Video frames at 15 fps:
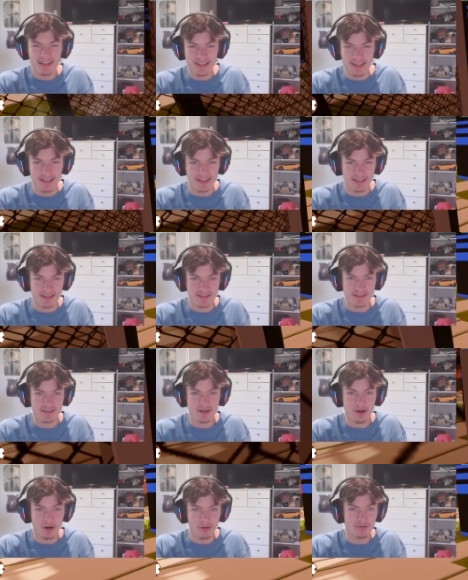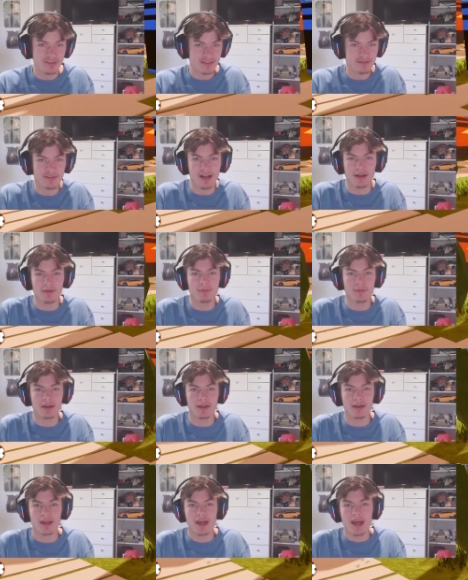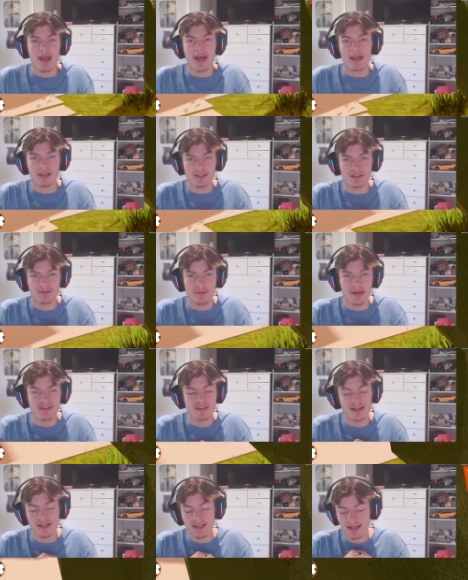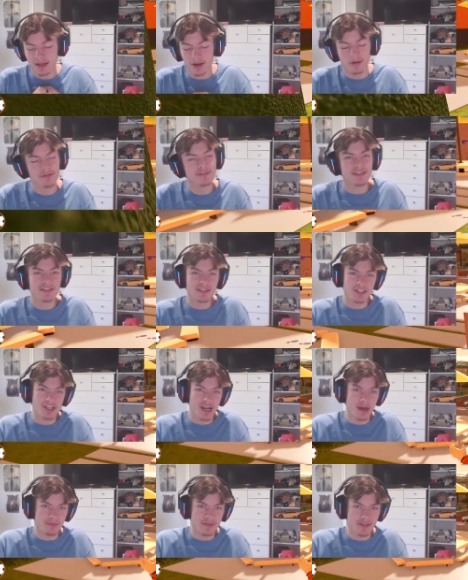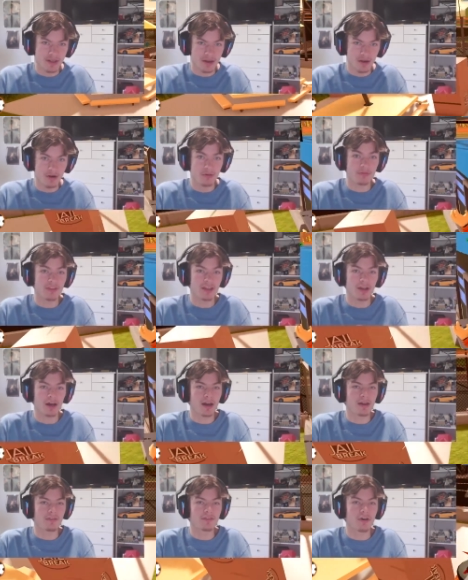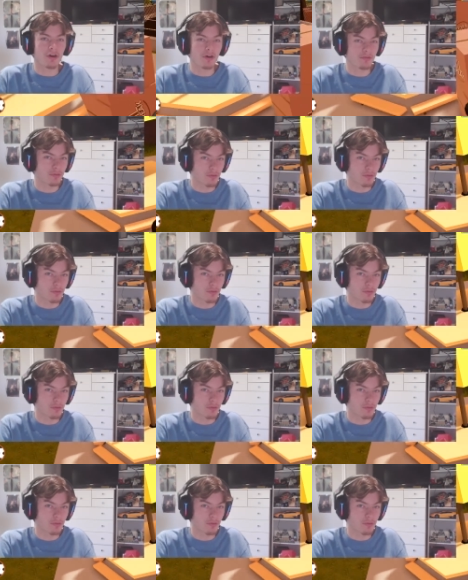years of development and is basically closing the chapter of their lives of